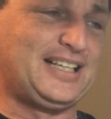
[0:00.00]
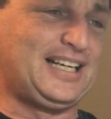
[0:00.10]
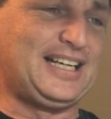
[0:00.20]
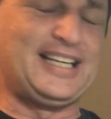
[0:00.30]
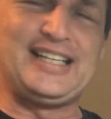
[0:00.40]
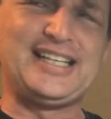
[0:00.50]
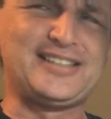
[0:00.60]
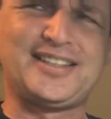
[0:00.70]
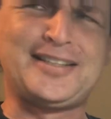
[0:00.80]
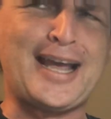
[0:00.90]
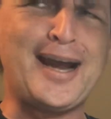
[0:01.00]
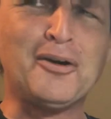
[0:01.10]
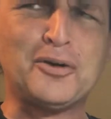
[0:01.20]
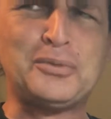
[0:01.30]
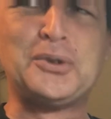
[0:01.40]
it's a
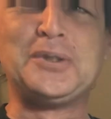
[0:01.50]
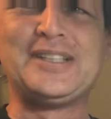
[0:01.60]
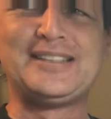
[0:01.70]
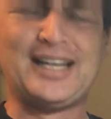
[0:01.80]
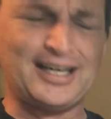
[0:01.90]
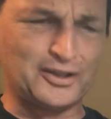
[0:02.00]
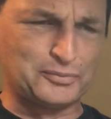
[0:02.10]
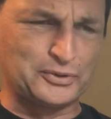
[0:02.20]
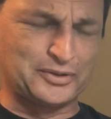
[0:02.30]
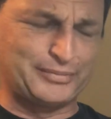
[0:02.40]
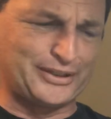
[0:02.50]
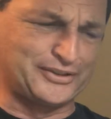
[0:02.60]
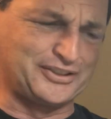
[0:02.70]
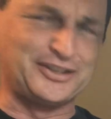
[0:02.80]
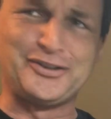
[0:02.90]
terrible, terrible
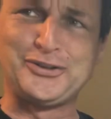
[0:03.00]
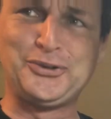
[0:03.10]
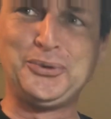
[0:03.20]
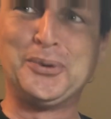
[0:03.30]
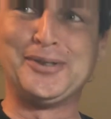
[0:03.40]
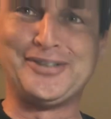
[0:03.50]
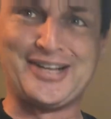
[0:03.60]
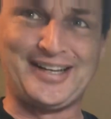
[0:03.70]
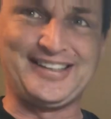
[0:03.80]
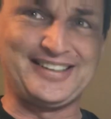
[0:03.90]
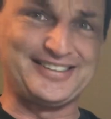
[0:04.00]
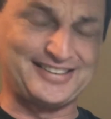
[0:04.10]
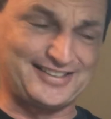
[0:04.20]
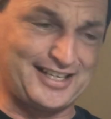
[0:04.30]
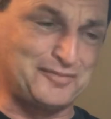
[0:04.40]
comparison. The two are not
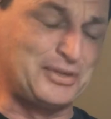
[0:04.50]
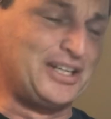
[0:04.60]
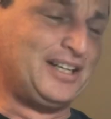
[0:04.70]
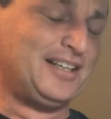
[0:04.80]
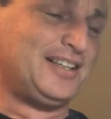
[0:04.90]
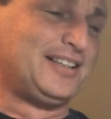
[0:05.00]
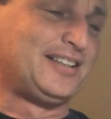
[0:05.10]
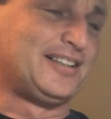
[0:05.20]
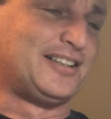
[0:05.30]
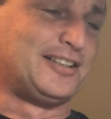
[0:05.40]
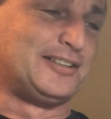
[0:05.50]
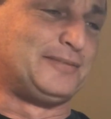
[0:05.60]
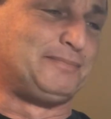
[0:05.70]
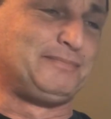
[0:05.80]
the same. But